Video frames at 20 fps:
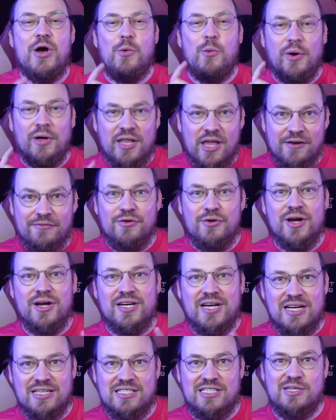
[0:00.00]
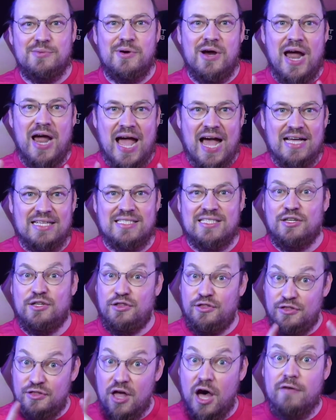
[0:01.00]
Whenever a customer asked a
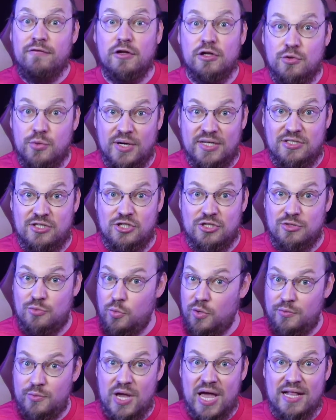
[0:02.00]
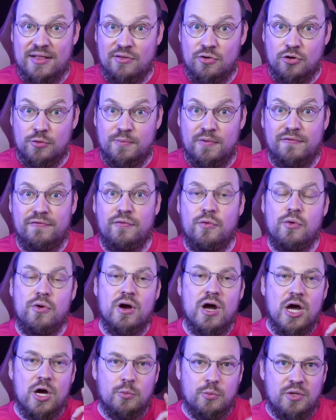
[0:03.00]
novel question, one we hadn't heard before,
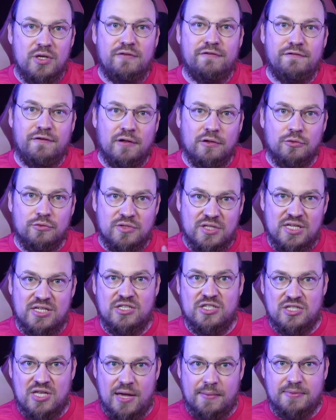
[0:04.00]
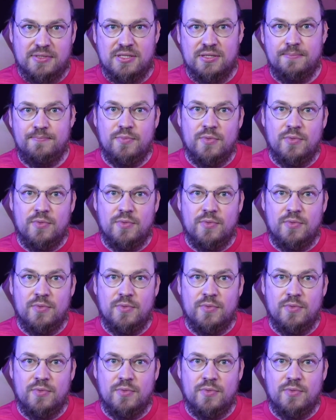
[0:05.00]
we'd follow these steps.